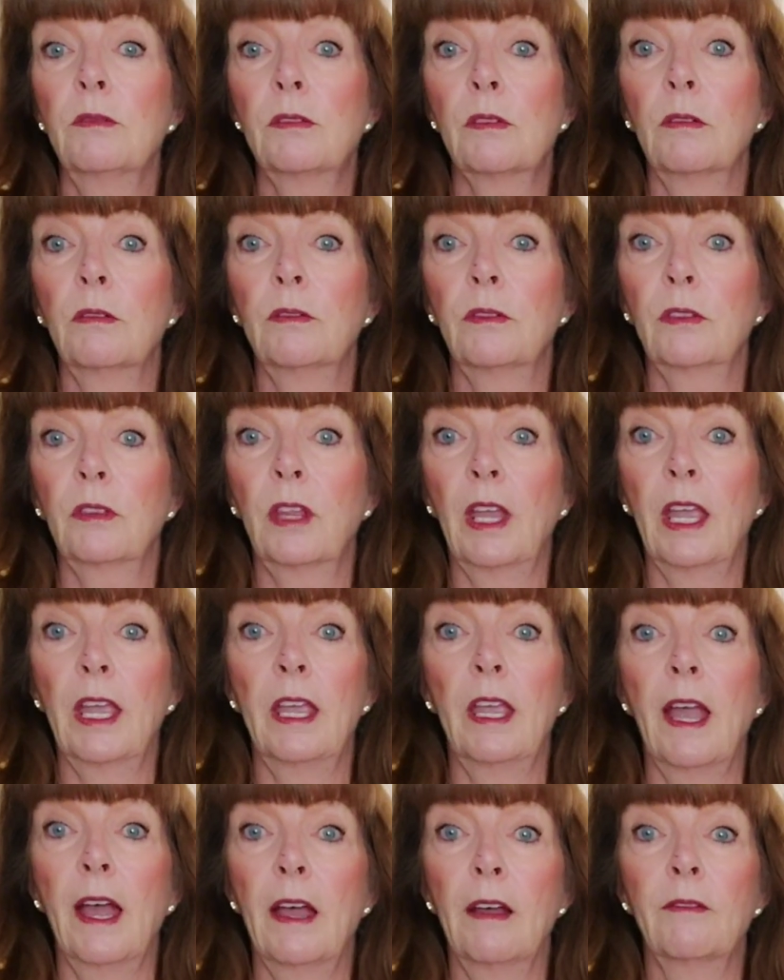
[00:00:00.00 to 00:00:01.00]
So
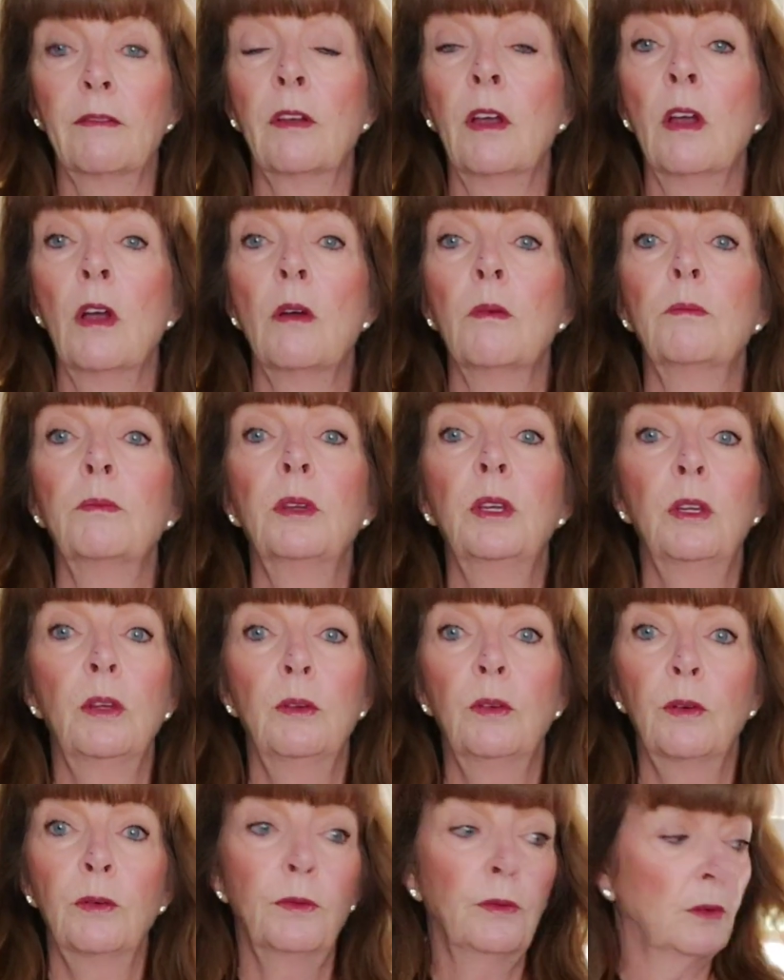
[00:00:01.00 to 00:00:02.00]
they have
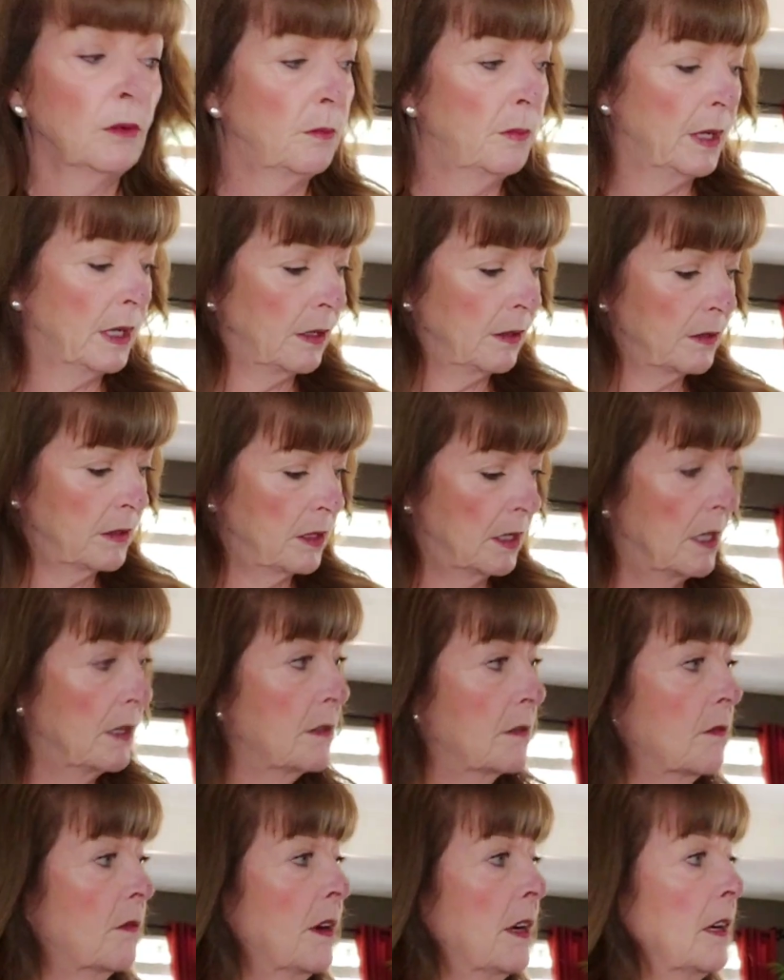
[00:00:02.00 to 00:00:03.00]
beautiful belts
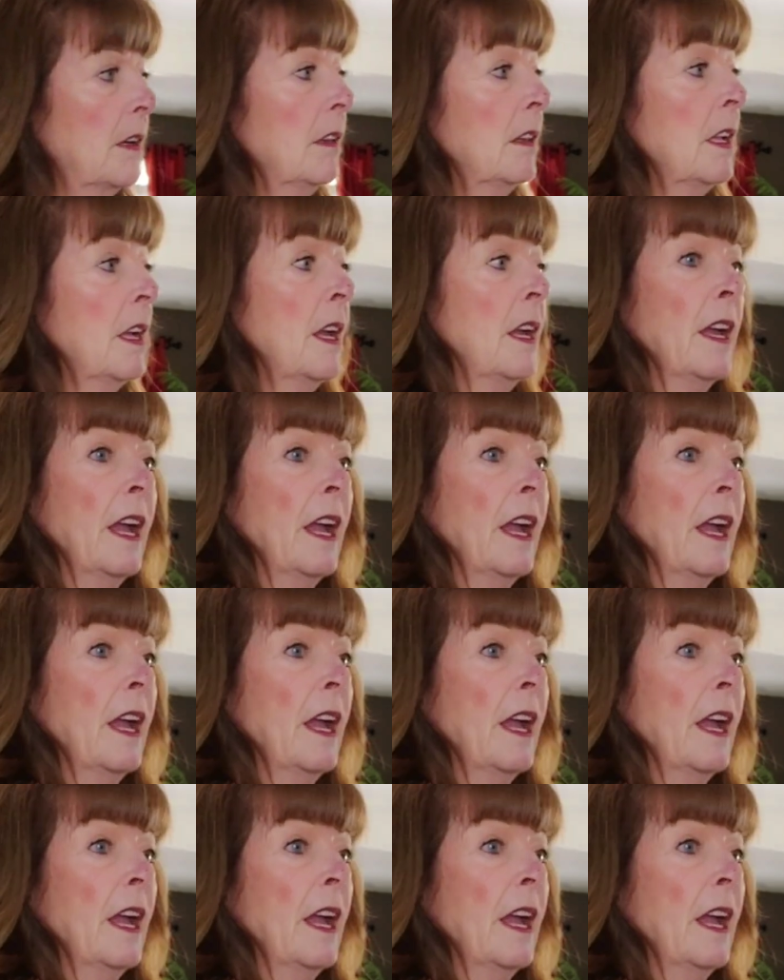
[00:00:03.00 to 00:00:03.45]
as well.